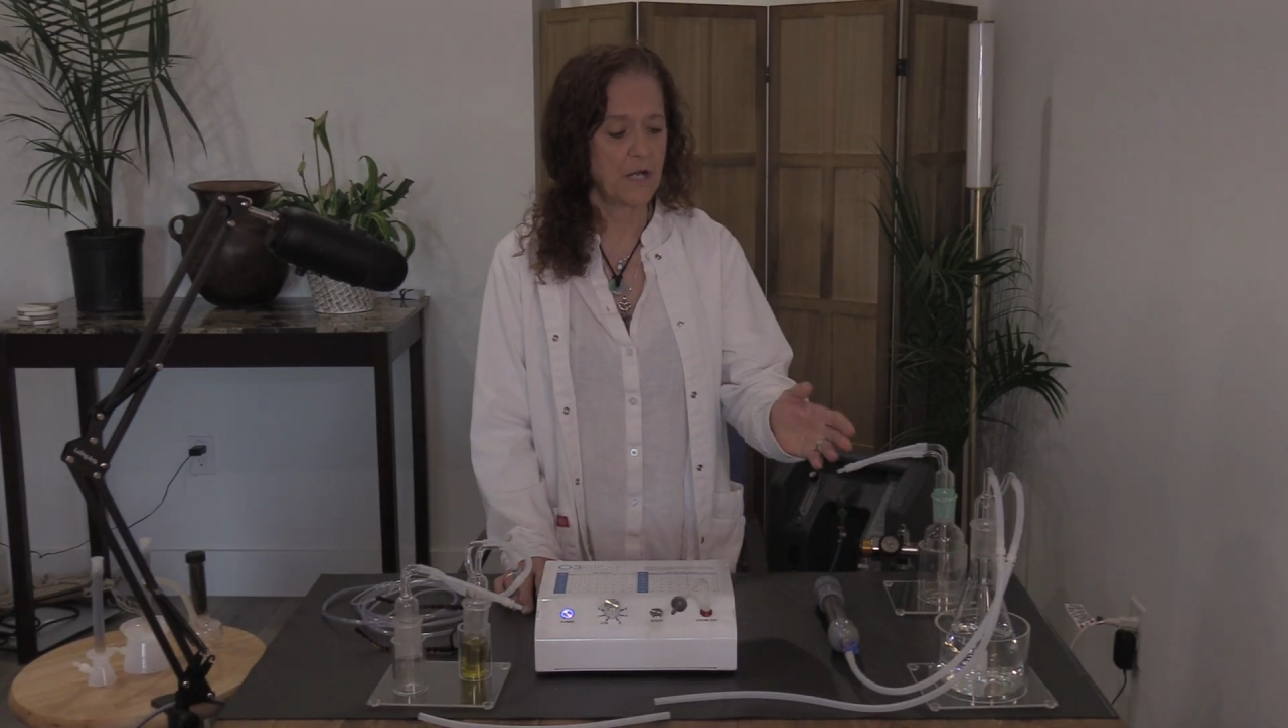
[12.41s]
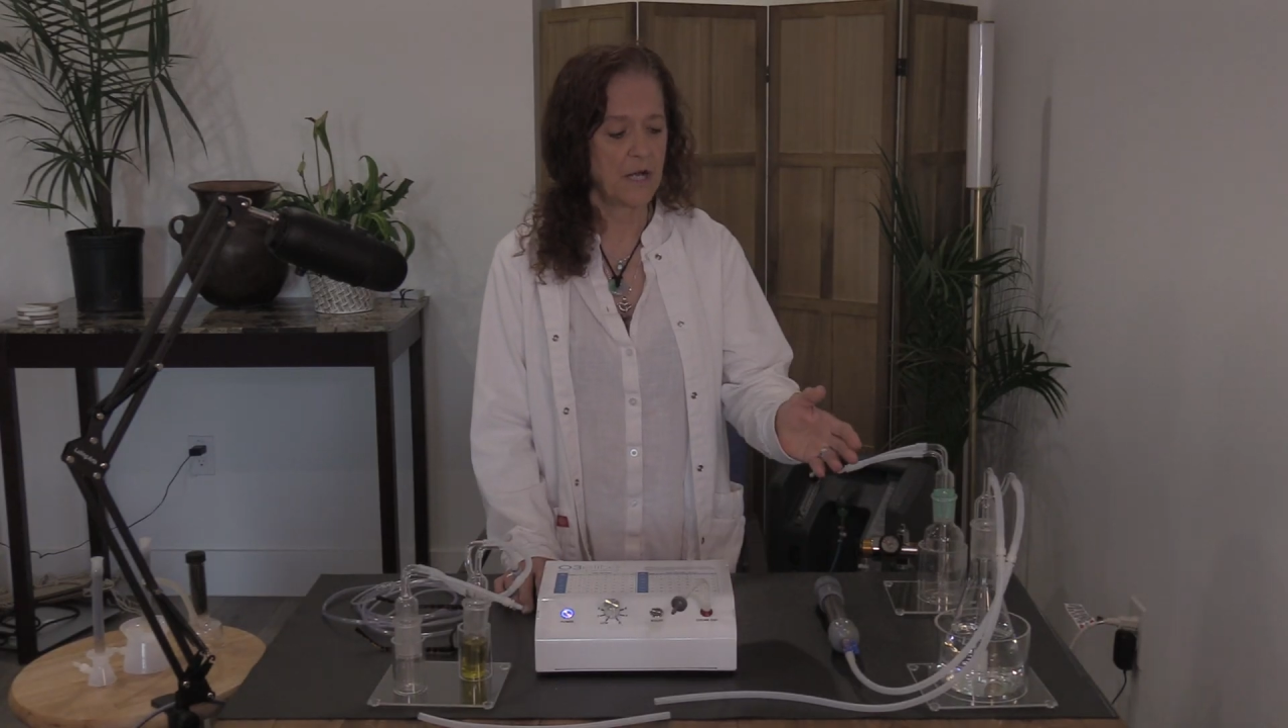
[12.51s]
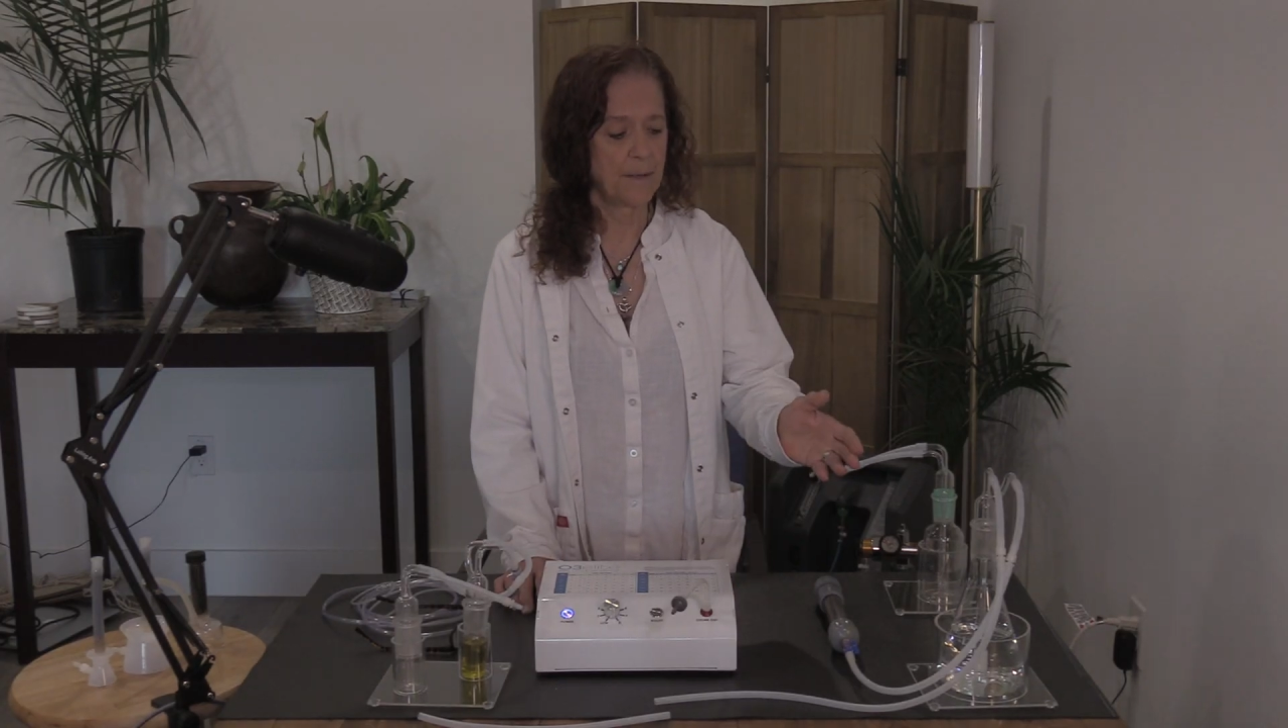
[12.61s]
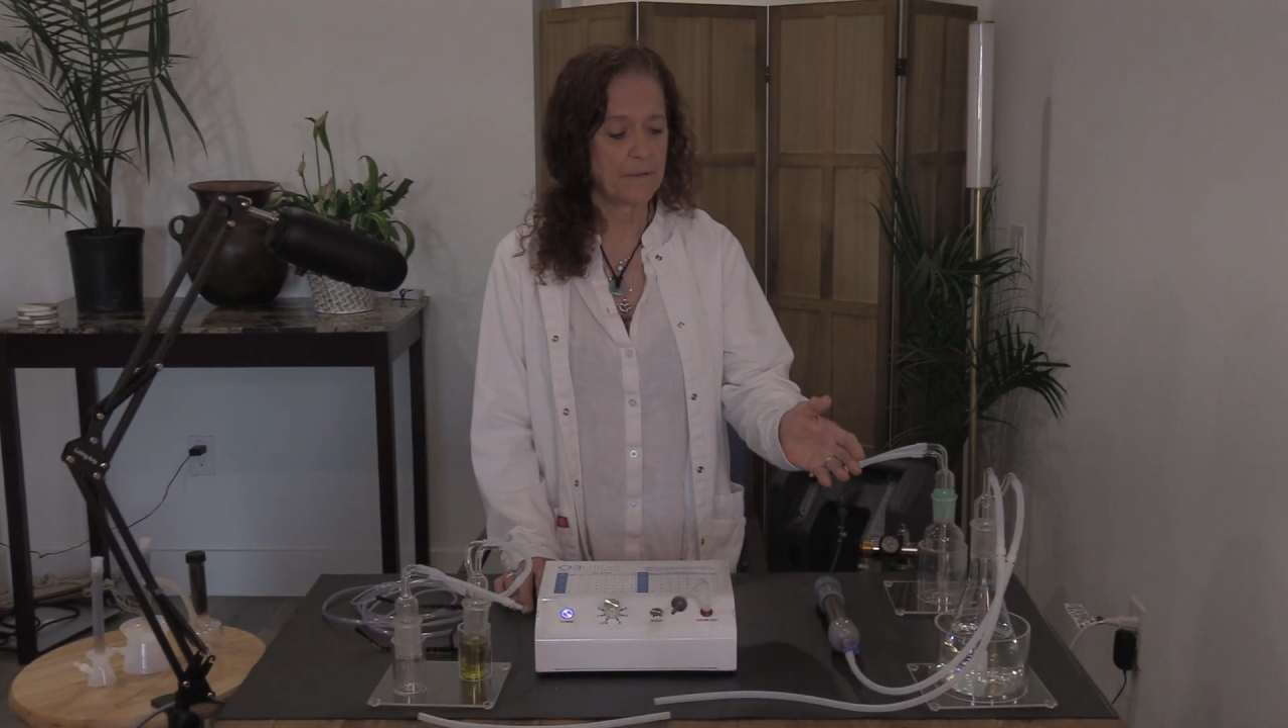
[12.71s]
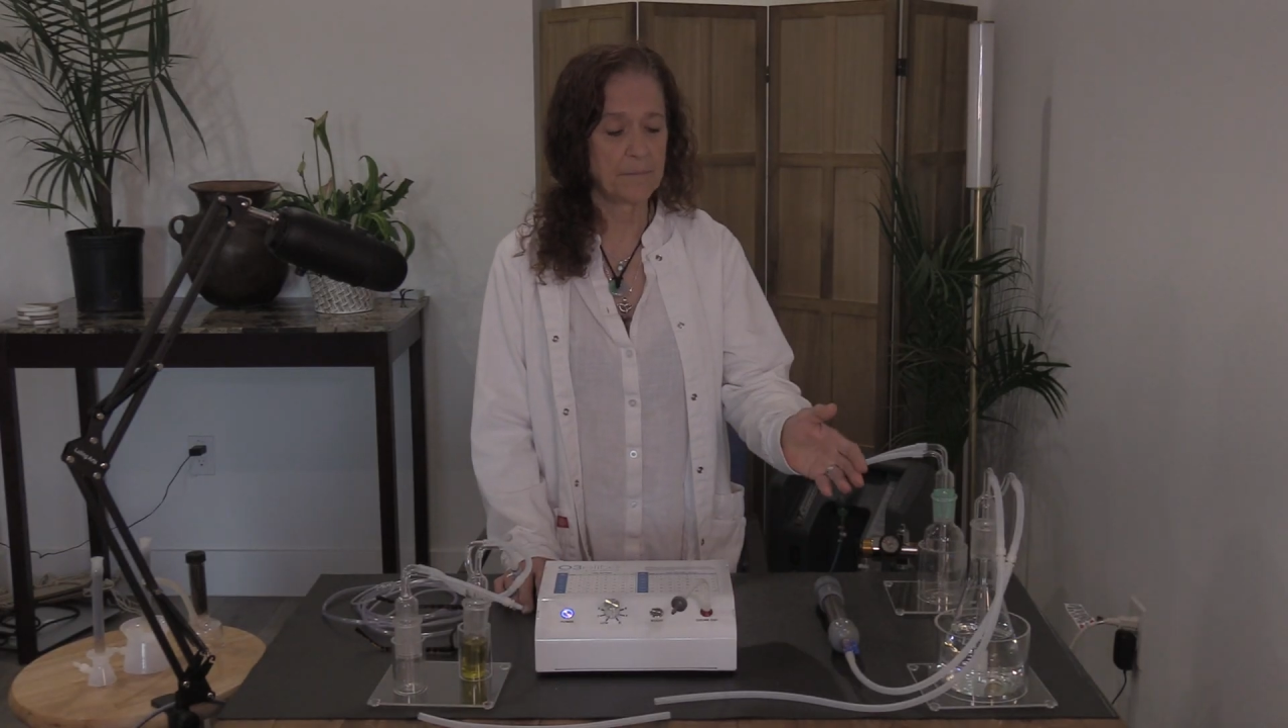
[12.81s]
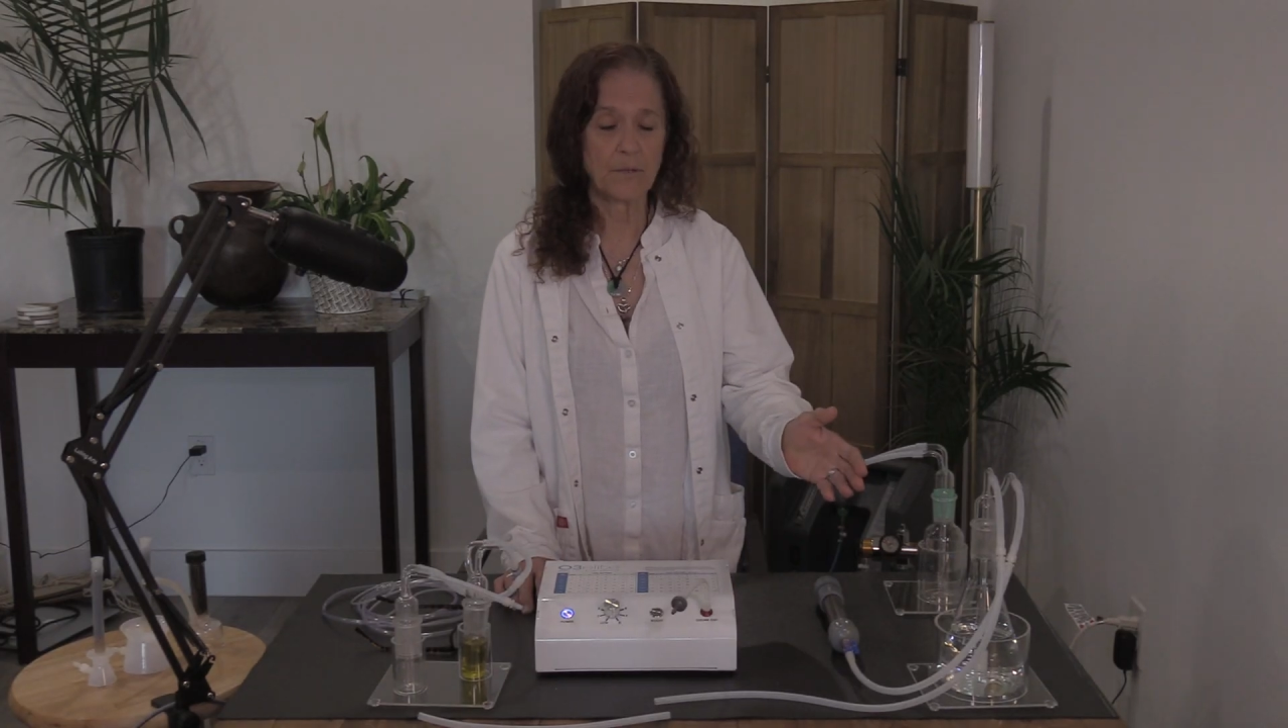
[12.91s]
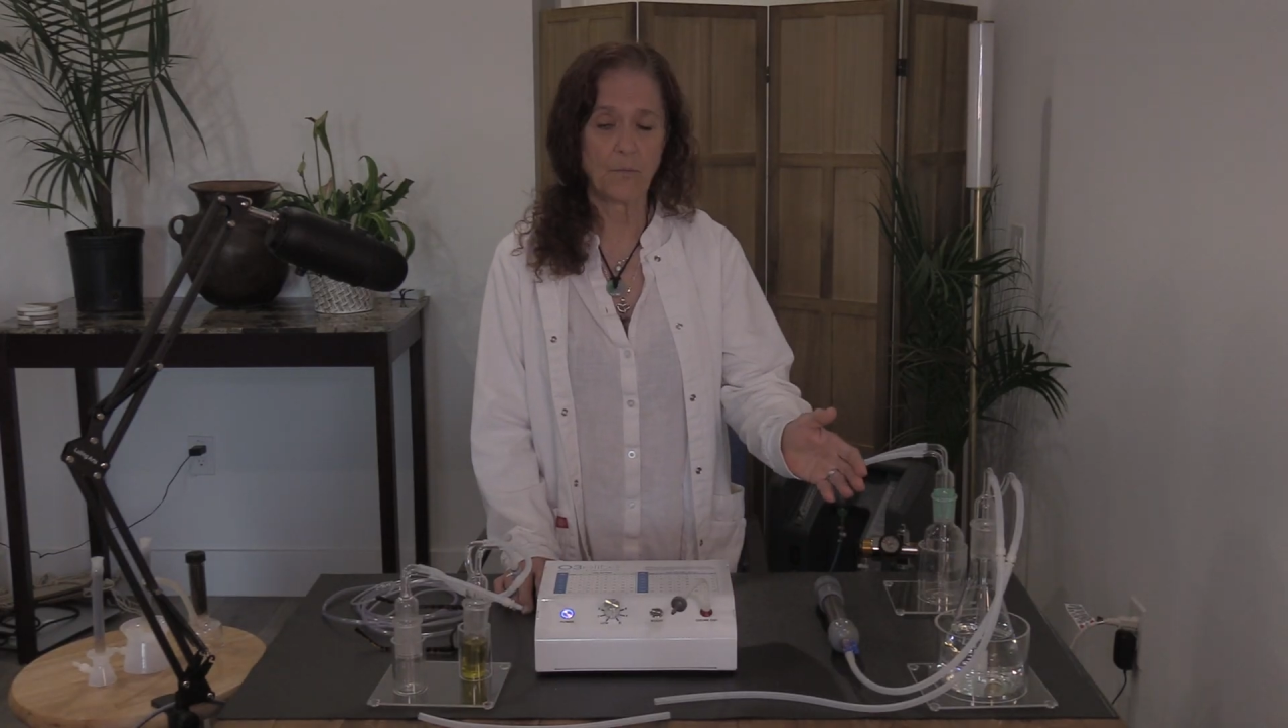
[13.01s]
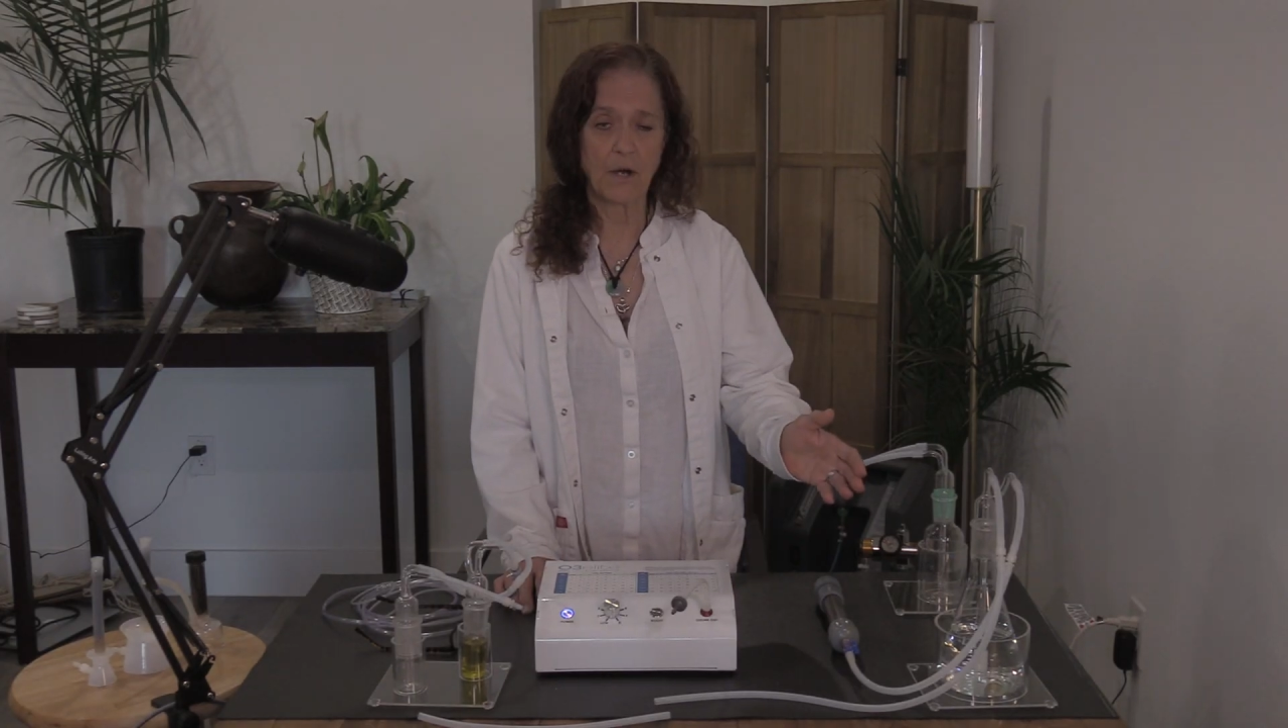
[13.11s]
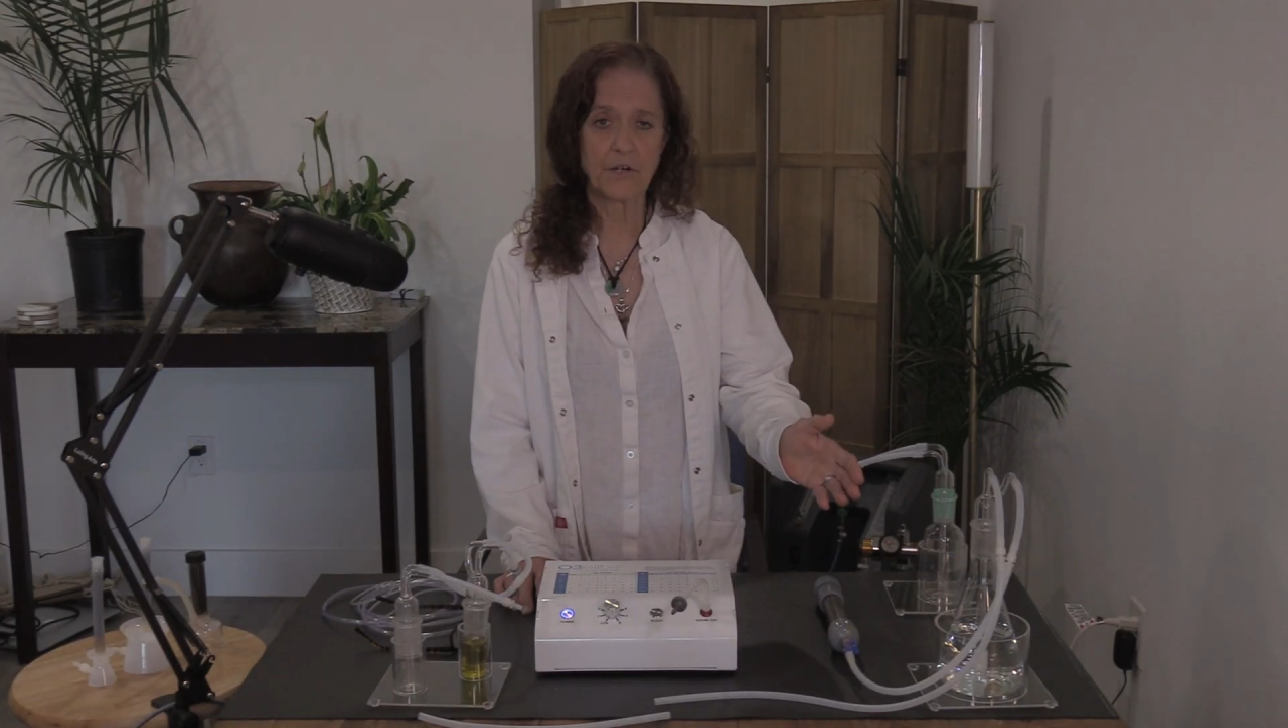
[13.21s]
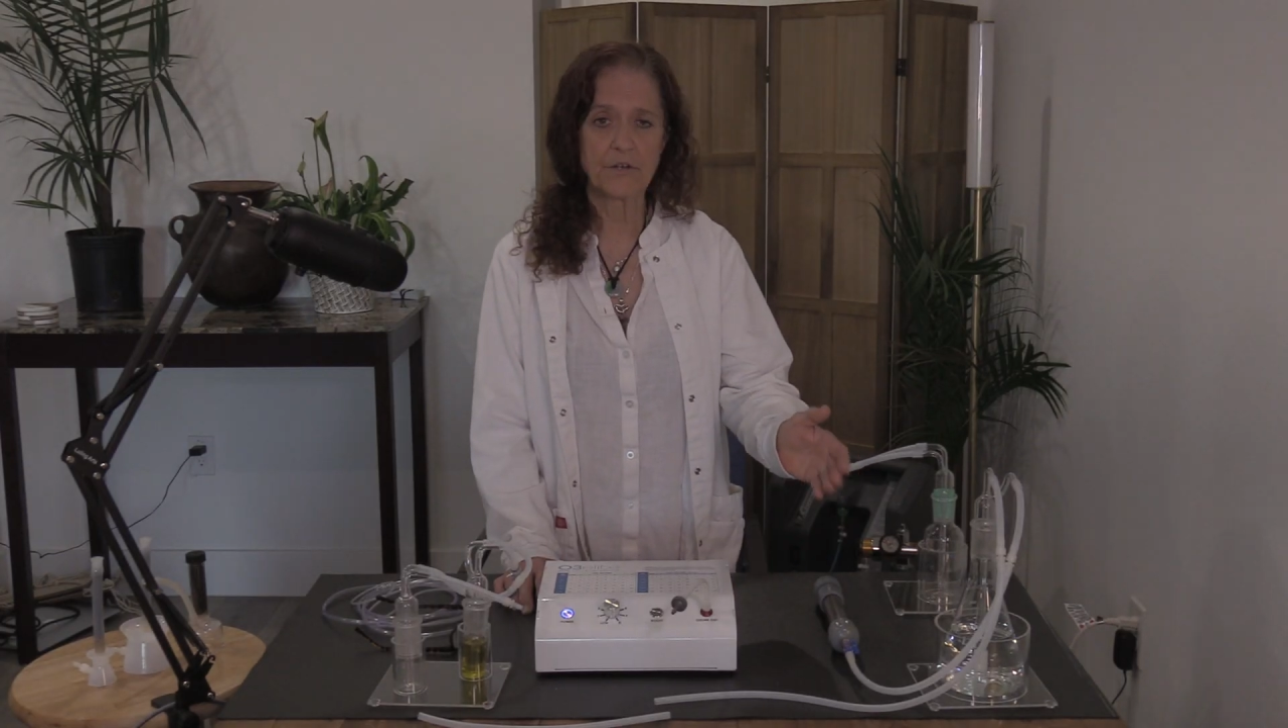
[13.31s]

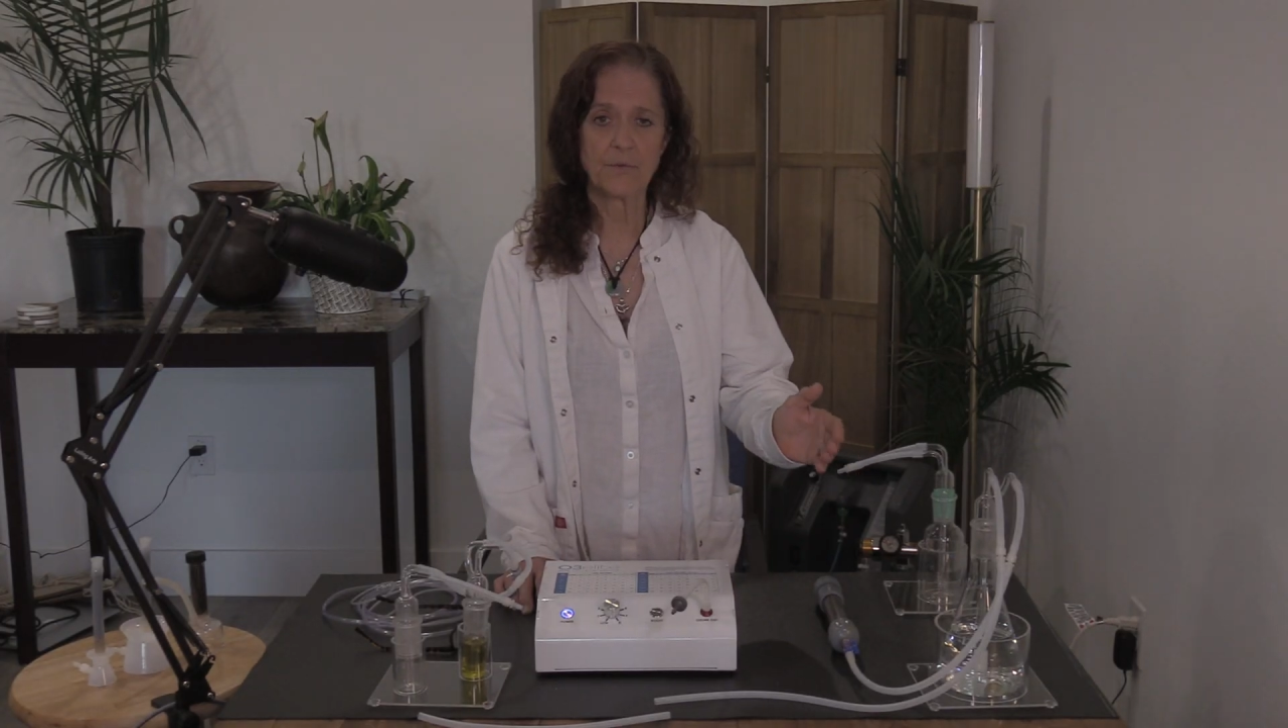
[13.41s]
bubbling water,